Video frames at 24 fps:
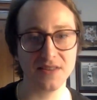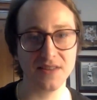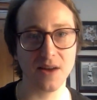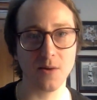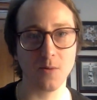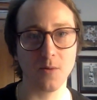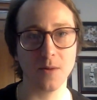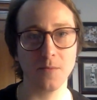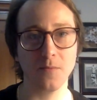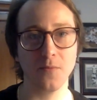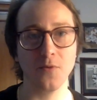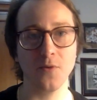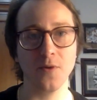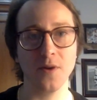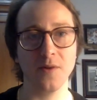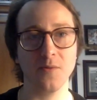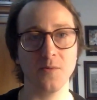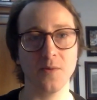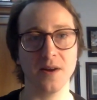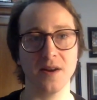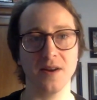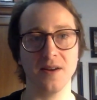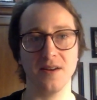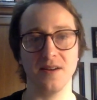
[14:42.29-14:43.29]
that one point
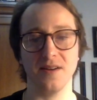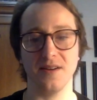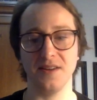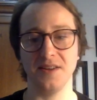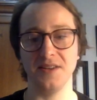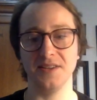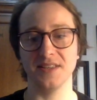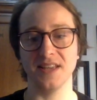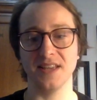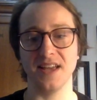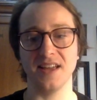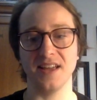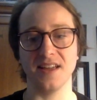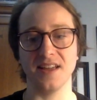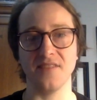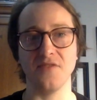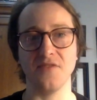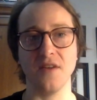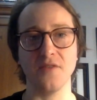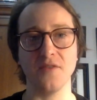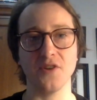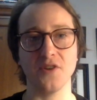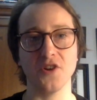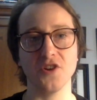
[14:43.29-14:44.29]
where he's like, "Have you
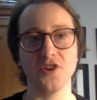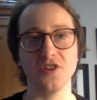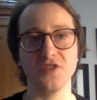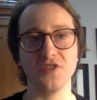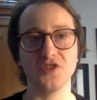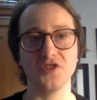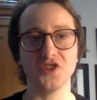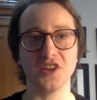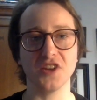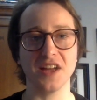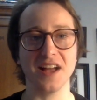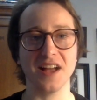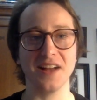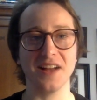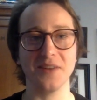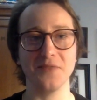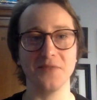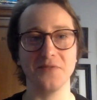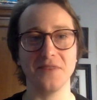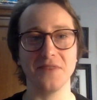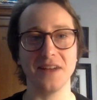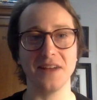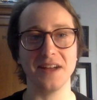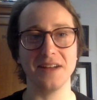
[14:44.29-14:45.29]
ever heard of the Chicago
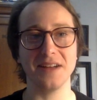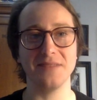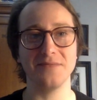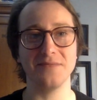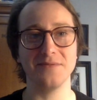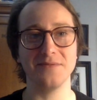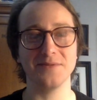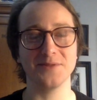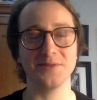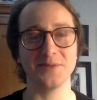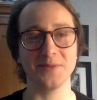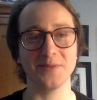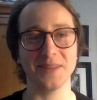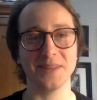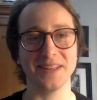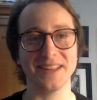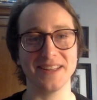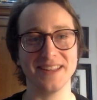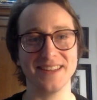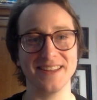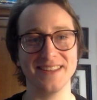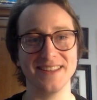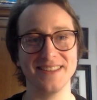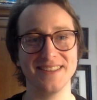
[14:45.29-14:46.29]
Five or something like
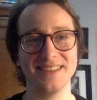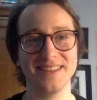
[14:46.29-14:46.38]
that?"